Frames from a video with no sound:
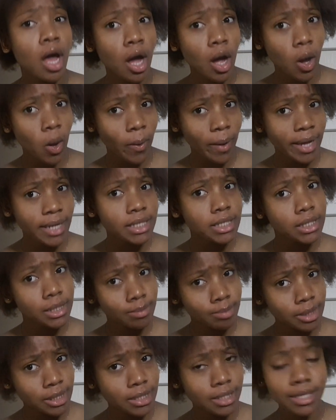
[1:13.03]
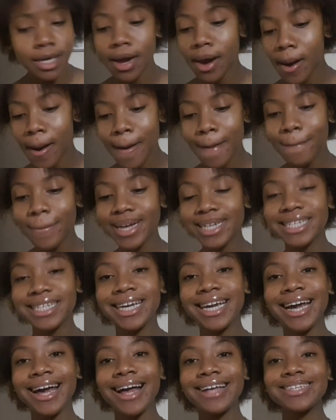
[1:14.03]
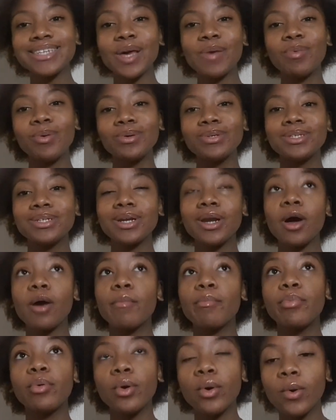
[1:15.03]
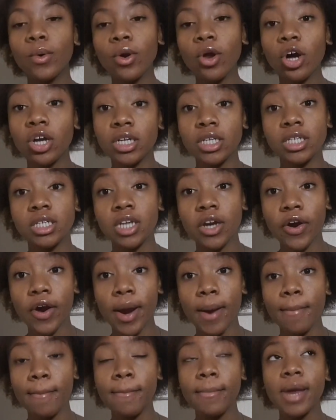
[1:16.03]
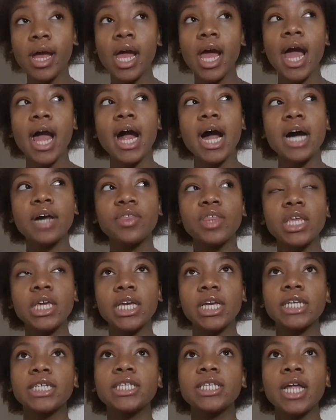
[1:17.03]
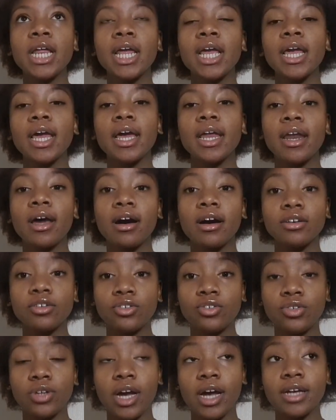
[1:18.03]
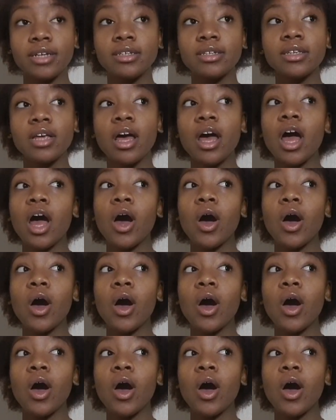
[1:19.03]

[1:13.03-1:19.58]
quite a bit but yeah guys i posted a poll on instagram i think yesterday and i asked you guys